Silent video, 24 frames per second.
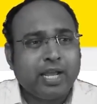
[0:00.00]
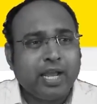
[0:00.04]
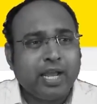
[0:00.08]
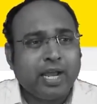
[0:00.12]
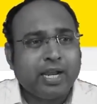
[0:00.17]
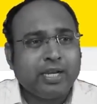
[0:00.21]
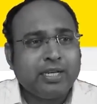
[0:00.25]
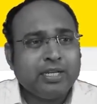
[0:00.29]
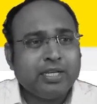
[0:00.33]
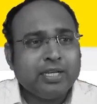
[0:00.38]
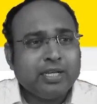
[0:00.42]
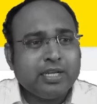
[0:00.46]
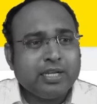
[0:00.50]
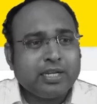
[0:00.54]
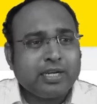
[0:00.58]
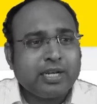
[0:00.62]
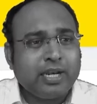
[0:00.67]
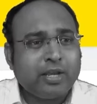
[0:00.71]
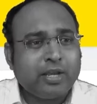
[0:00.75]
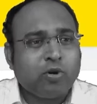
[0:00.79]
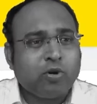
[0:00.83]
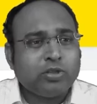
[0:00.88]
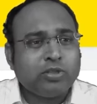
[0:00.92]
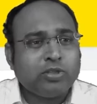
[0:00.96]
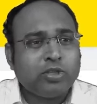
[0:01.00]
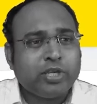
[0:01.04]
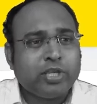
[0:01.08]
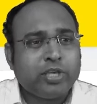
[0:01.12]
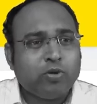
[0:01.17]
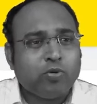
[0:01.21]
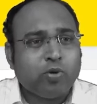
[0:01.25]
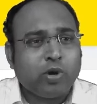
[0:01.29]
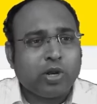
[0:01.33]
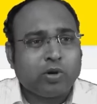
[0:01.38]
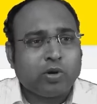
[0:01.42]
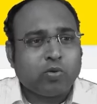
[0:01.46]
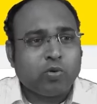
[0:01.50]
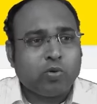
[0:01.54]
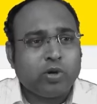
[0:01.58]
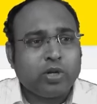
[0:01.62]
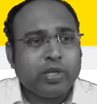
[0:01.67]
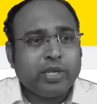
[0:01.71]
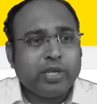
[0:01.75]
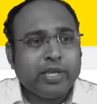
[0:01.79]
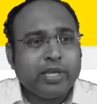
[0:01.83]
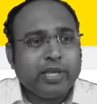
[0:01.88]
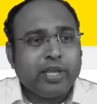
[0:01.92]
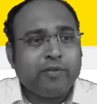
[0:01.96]
and click on the QR
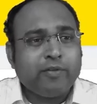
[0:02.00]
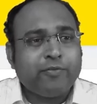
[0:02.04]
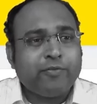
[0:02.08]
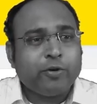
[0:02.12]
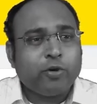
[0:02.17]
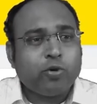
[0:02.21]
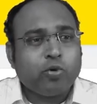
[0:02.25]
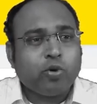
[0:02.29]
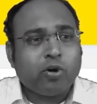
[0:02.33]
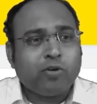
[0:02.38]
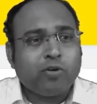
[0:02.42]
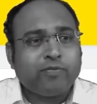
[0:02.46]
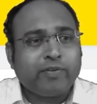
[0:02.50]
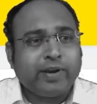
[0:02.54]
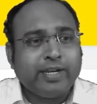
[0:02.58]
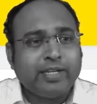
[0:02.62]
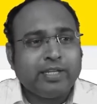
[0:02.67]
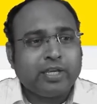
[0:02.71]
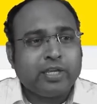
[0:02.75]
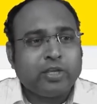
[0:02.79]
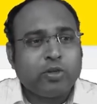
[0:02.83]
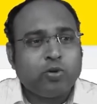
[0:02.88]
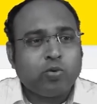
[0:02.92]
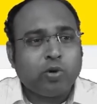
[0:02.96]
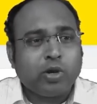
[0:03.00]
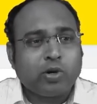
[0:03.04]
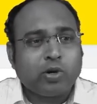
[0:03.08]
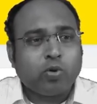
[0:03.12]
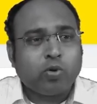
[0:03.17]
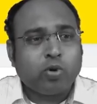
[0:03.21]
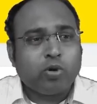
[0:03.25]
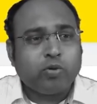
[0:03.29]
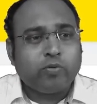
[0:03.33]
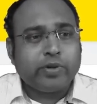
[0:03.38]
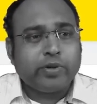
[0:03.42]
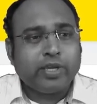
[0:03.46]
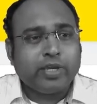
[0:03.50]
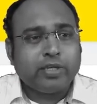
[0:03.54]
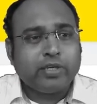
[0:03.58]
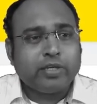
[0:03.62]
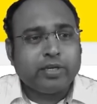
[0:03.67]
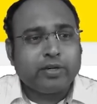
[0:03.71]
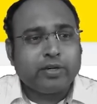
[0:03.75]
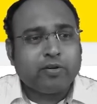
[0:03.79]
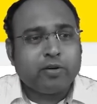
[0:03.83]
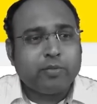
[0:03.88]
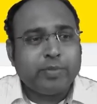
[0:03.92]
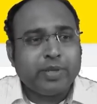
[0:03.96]
code. If you do not find the QR code over here,
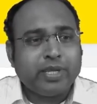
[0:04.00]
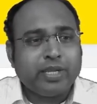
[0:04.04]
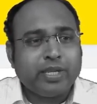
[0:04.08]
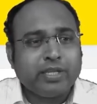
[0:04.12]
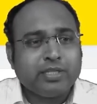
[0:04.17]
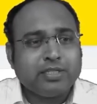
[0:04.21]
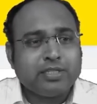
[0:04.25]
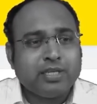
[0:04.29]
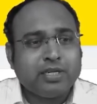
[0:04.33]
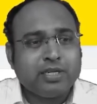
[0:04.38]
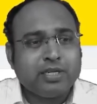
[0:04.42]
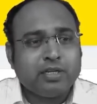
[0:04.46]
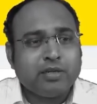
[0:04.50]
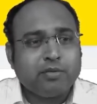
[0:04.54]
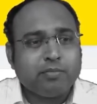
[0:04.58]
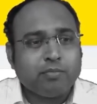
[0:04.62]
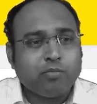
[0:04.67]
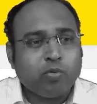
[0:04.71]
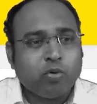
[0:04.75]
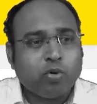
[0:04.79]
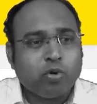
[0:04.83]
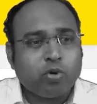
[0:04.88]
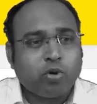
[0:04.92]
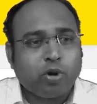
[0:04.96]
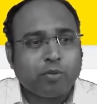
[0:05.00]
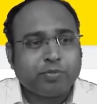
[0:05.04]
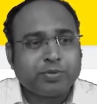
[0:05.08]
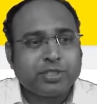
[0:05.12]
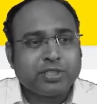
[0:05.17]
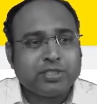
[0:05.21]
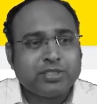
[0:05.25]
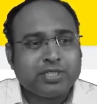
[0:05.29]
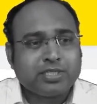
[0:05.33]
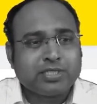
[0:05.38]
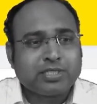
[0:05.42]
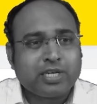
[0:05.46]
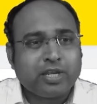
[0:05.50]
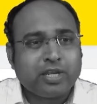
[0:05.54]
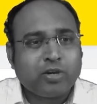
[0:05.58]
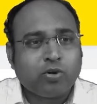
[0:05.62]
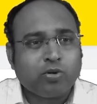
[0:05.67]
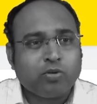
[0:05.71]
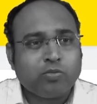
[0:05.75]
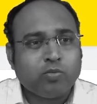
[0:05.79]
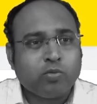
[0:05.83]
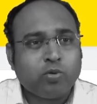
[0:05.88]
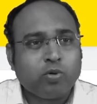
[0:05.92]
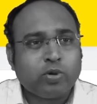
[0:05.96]
it will be in the more option. Just click
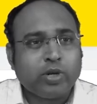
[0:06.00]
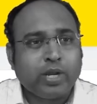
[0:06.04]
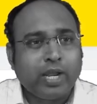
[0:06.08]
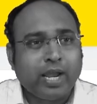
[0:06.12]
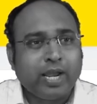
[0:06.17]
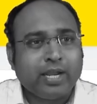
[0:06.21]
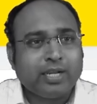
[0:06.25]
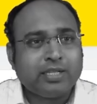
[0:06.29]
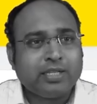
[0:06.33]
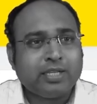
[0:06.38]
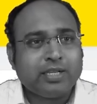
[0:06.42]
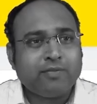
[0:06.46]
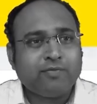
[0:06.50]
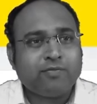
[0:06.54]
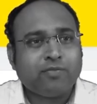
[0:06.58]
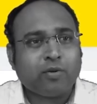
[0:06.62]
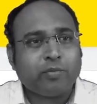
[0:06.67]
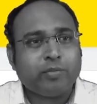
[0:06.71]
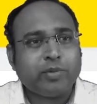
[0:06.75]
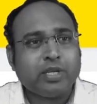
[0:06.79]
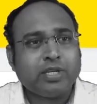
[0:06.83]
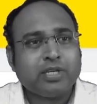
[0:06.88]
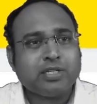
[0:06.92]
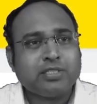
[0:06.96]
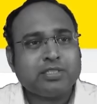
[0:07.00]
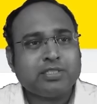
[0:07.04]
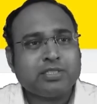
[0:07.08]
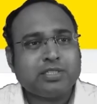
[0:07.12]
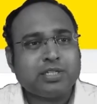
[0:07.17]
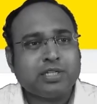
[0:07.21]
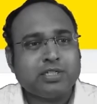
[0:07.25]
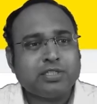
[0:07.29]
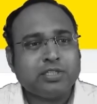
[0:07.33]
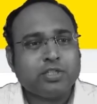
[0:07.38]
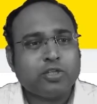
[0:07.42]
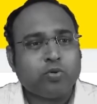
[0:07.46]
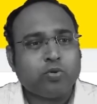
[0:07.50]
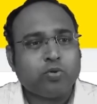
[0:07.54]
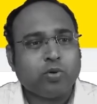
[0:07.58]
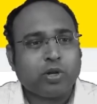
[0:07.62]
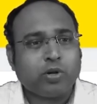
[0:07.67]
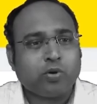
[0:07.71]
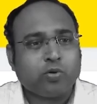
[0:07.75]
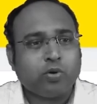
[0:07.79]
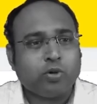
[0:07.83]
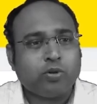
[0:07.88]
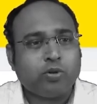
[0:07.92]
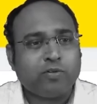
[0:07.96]
on more and then from here search
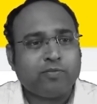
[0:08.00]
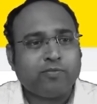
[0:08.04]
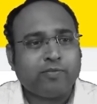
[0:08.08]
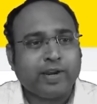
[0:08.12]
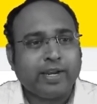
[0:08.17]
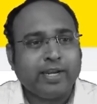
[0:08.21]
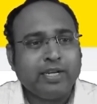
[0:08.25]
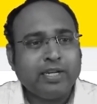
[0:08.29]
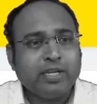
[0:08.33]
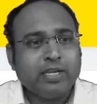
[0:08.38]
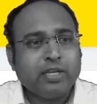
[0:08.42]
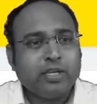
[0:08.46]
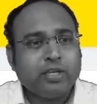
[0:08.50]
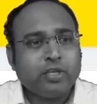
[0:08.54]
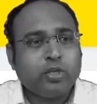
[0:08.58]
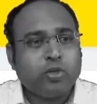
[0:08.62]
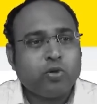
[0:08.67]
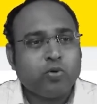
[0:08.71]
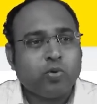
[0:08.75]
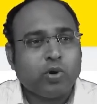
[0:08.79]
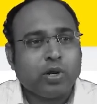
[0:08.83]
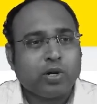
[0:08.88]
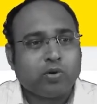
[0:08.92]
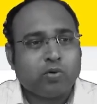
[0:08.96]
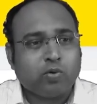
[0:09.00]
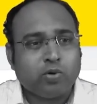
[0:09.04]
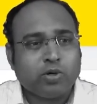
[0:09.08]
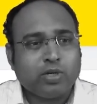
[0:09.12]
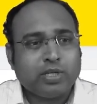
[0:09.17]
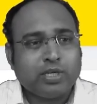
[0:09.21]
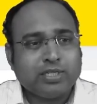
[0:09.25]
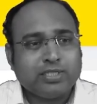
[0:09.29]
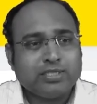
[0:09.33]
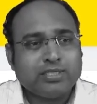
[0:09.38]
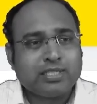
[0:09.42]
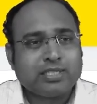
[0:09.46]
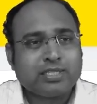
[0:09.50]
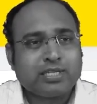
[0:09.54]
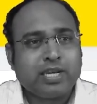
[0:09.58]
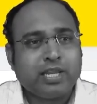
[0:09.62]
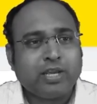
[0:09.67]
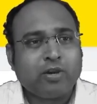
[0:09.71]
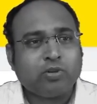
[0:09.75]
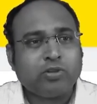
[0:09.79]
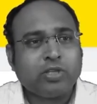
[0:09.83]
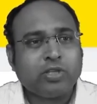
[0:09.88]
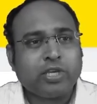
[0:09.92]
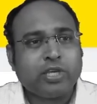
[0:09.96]
QR code. You'll find QR code. Just
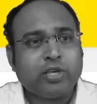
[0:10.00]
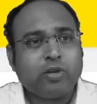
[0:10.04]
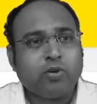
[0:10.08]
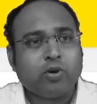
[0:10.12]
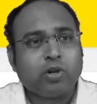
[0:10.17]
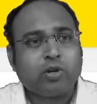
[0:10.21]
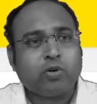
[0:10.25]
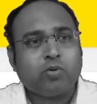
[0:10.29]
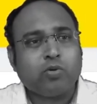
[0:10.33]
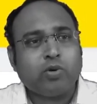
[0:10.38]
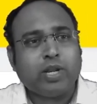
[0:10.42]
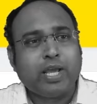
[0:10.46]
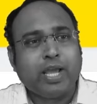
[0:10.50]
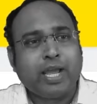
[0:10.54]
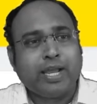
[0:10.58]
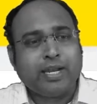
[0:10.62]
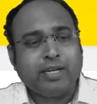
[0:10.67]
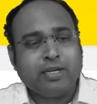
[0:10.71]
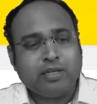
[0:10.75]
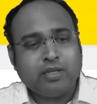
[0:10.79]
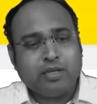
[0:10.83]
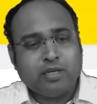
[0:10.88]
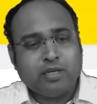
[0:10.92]
click on the QR code and